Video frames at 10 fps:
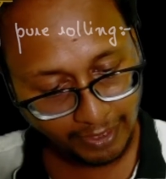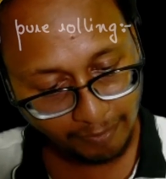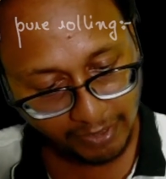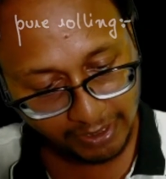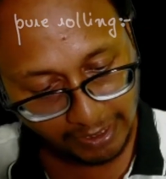
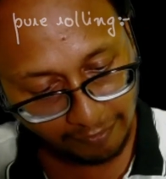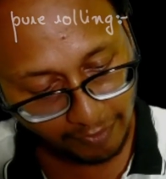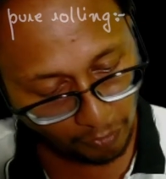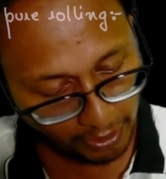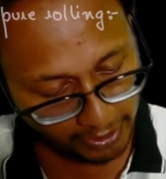that means
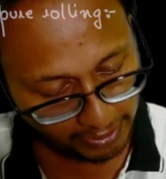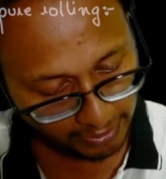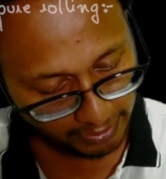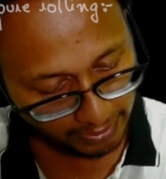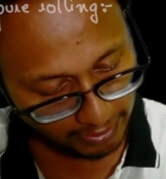if a
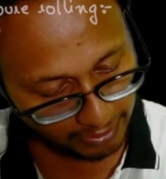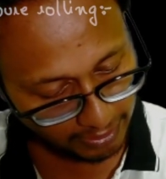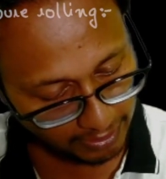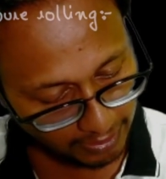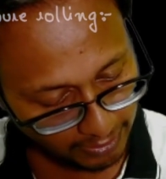body
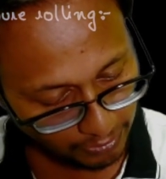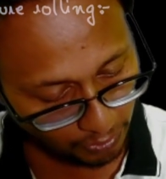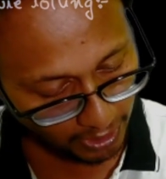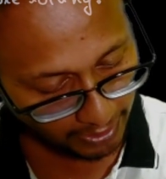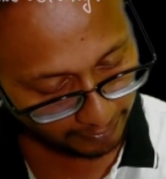
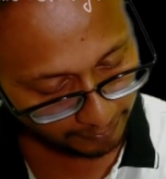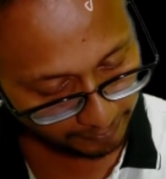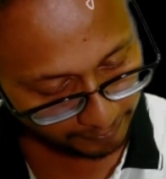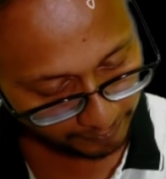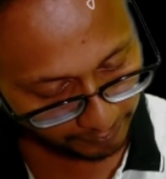is rolling,
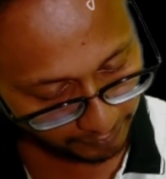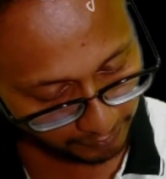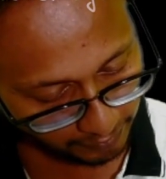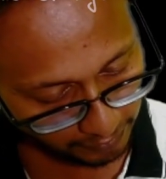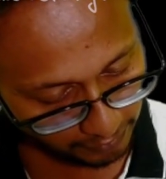
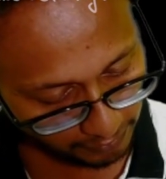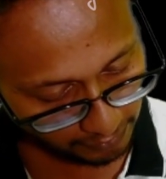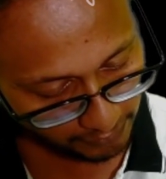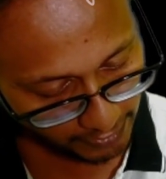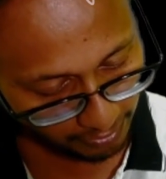
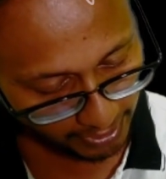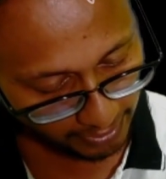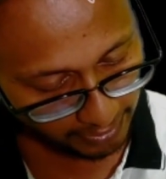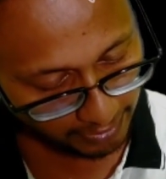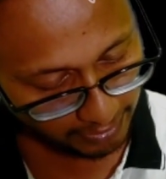
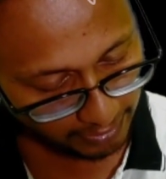okay,